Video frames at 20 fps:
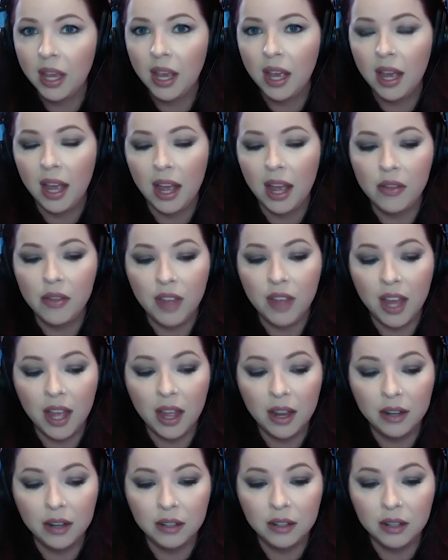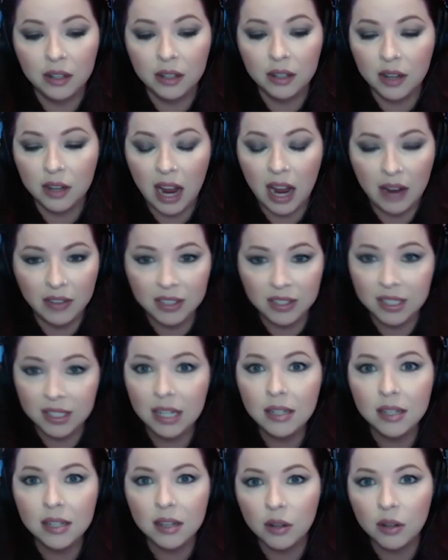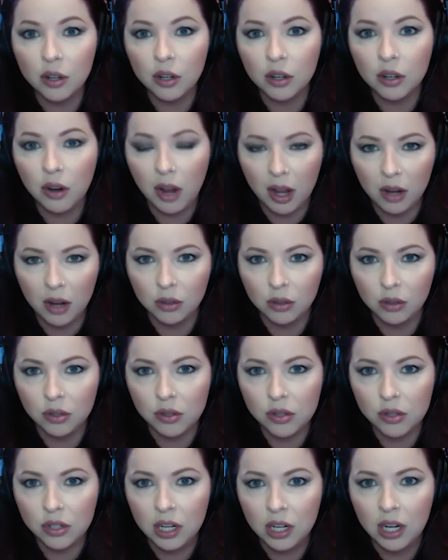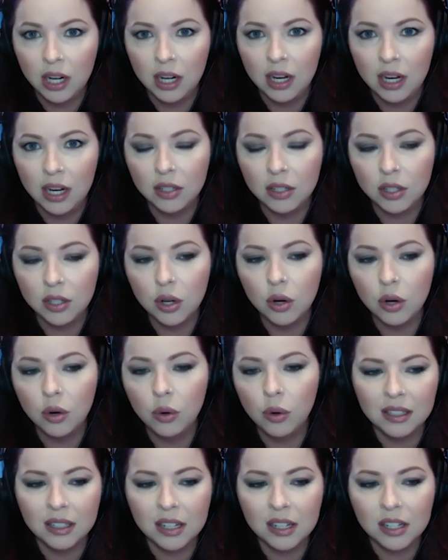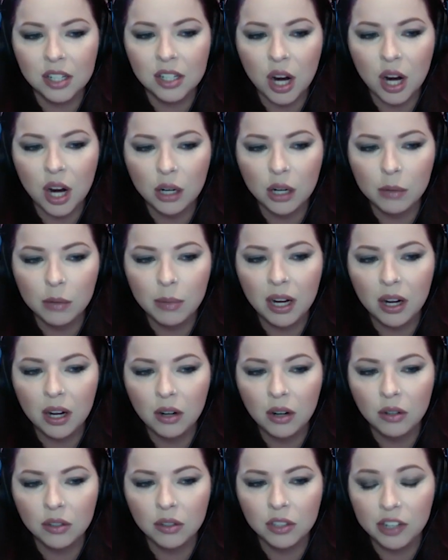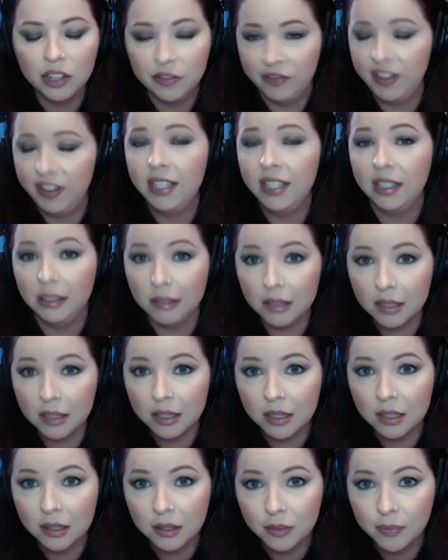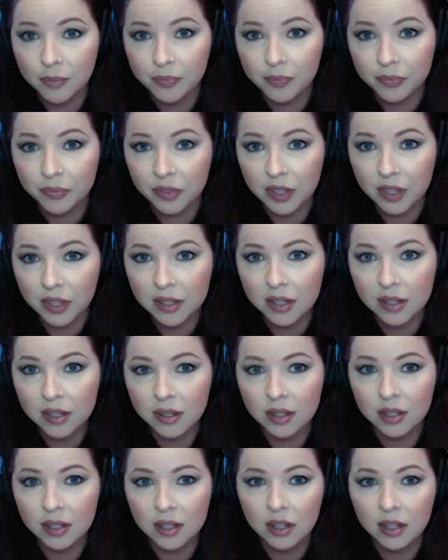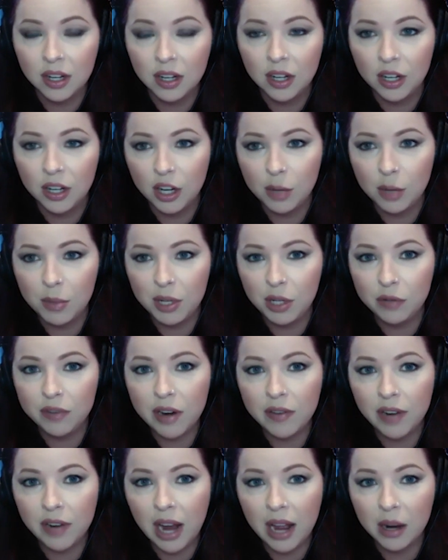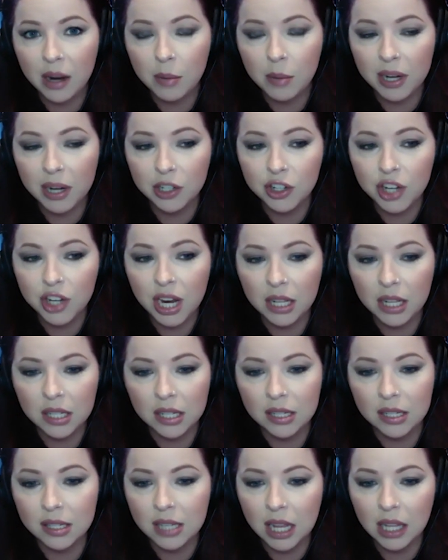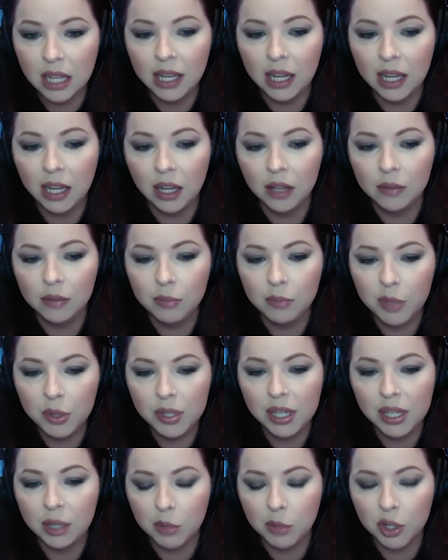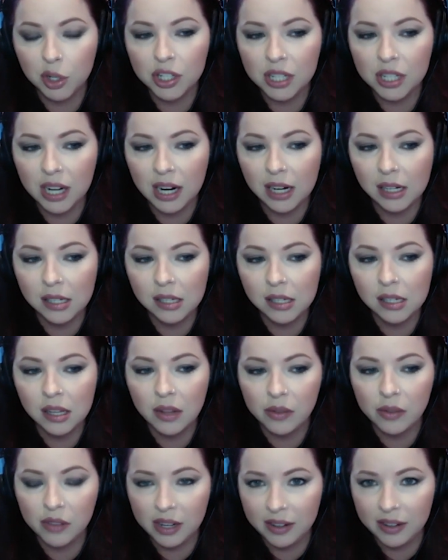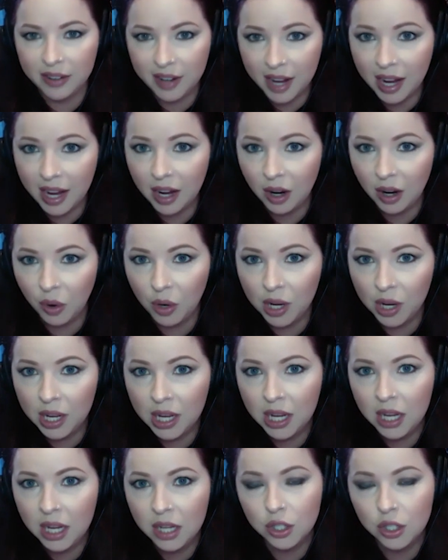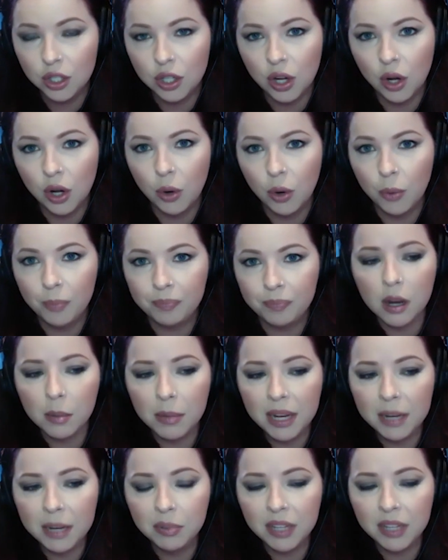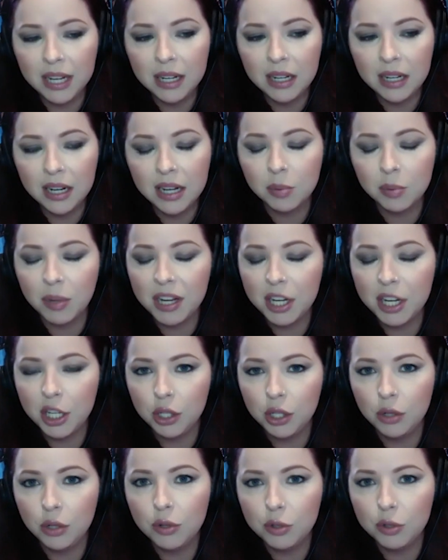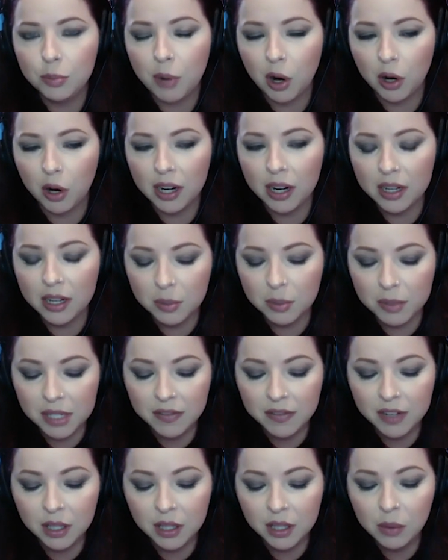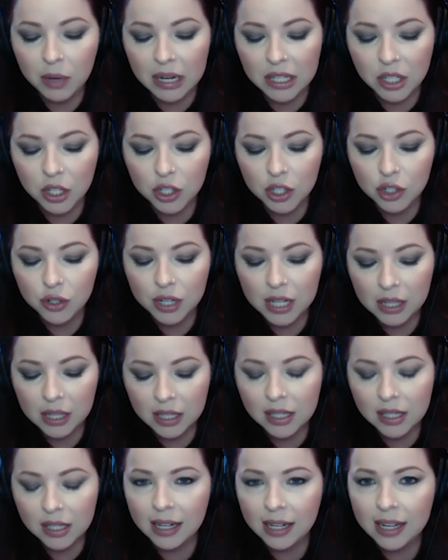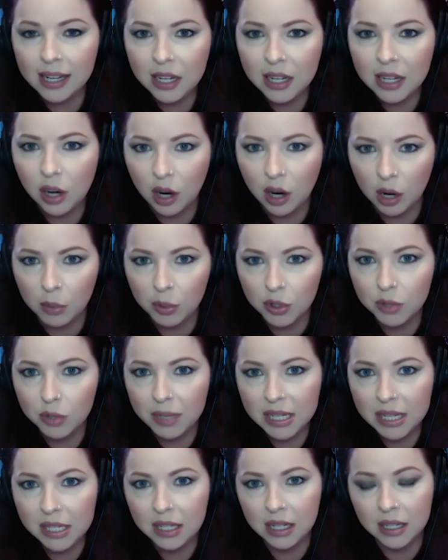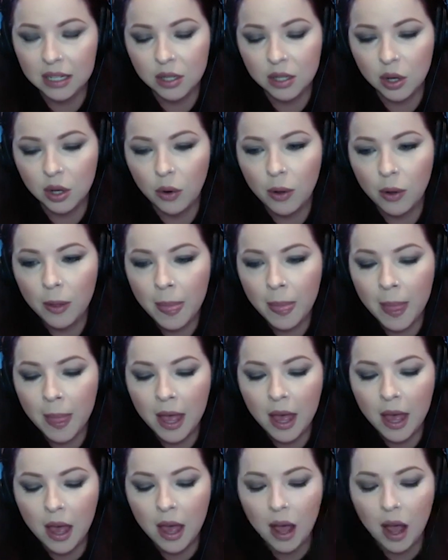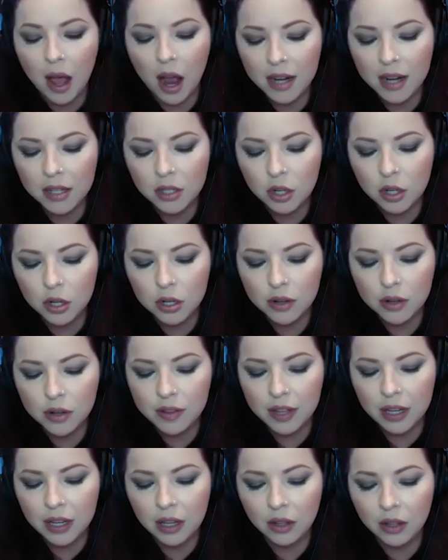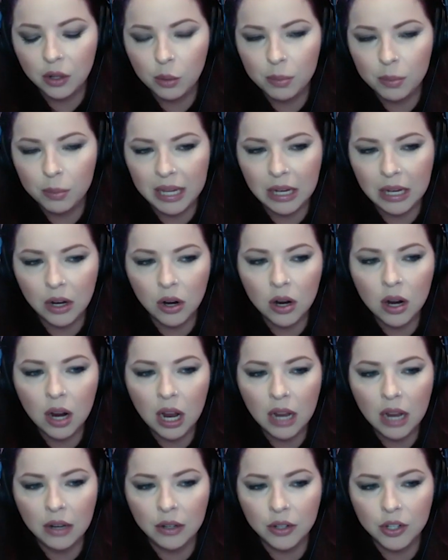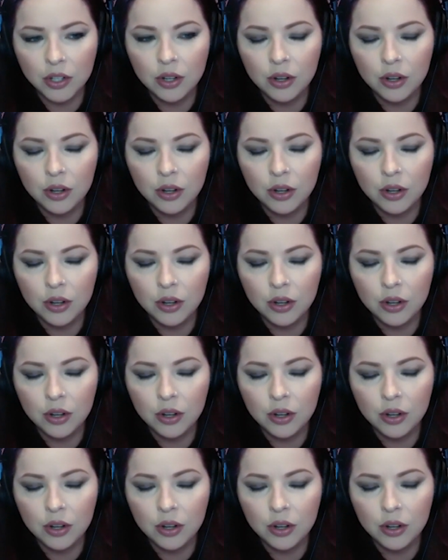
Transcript: and then have it sent to their house. And so talk about convenience. Right. This is, I mean, you've never had a better chance at selling music and merchandise than now. So it played, has played a huge part. And specifically when I started treating things like an e-commerce business. So I started to think a little beyond